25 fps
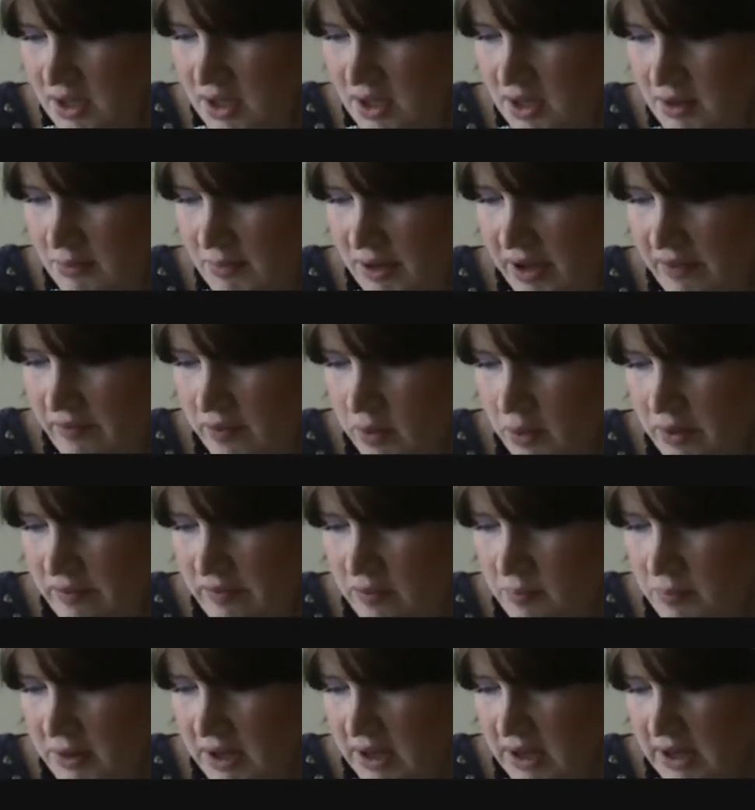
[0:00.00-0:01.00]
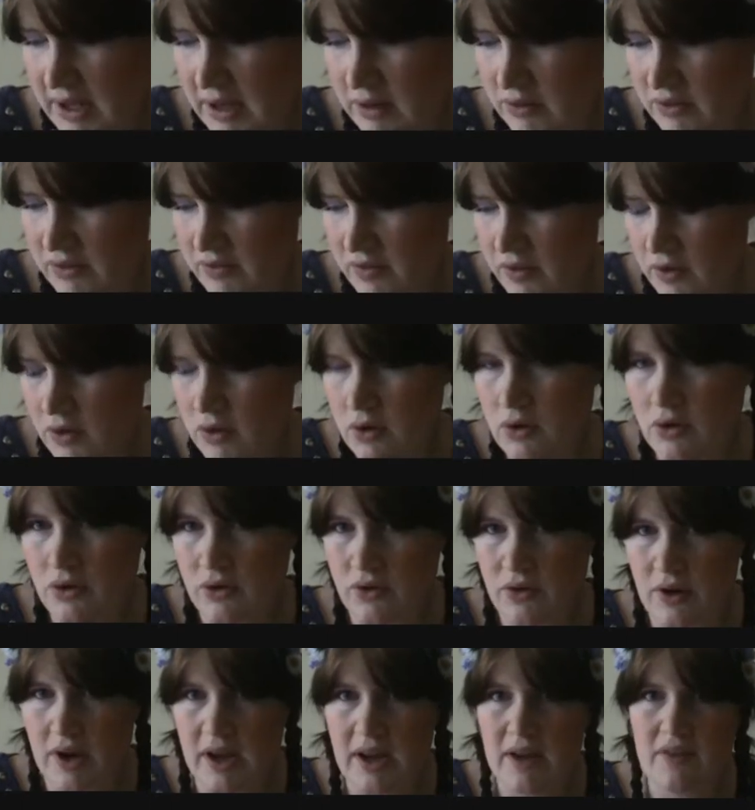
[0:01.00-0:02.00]
Have you ever been out of the
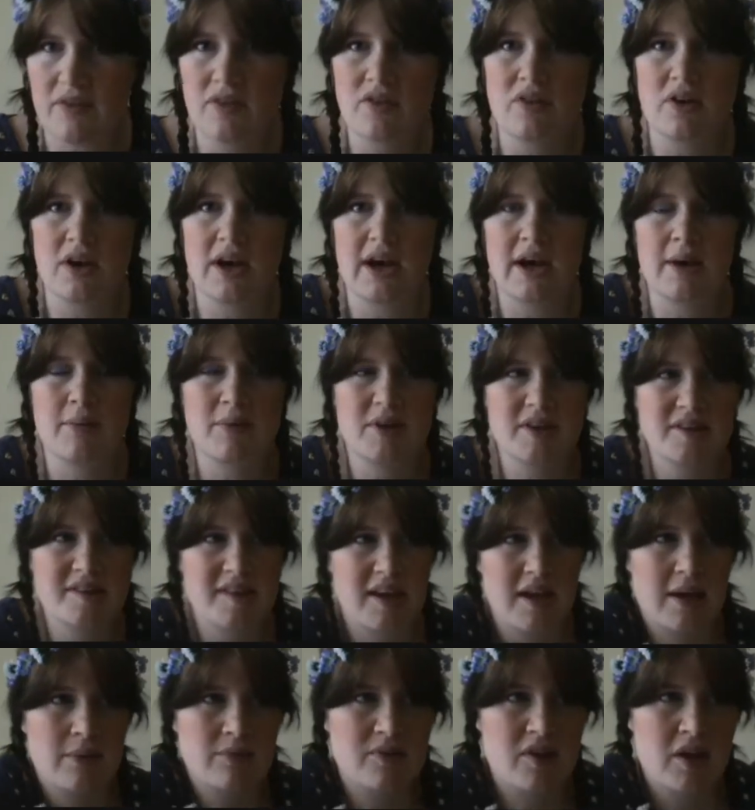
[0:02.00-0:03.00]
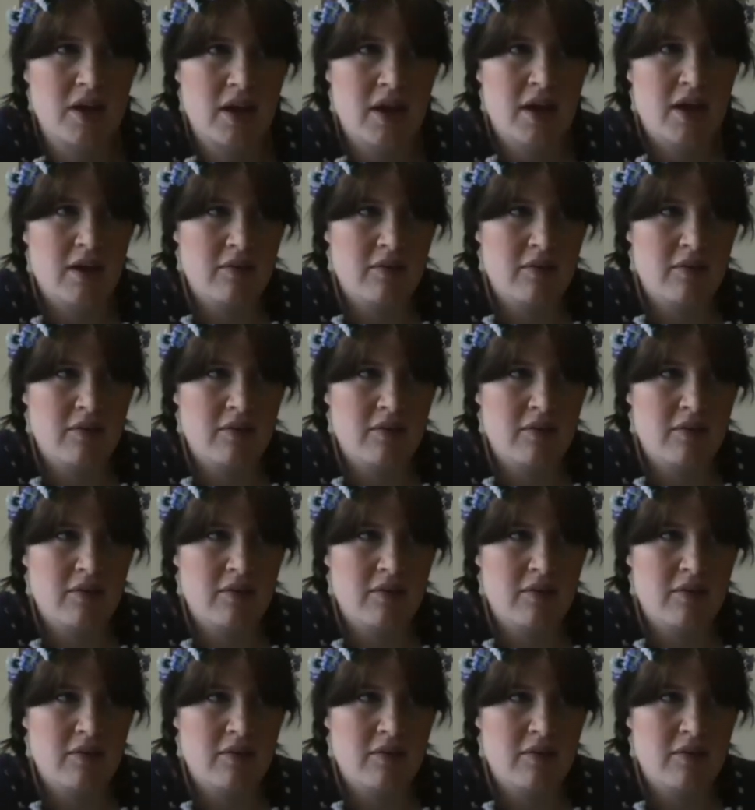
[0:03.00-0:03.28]
country? If so, how many times?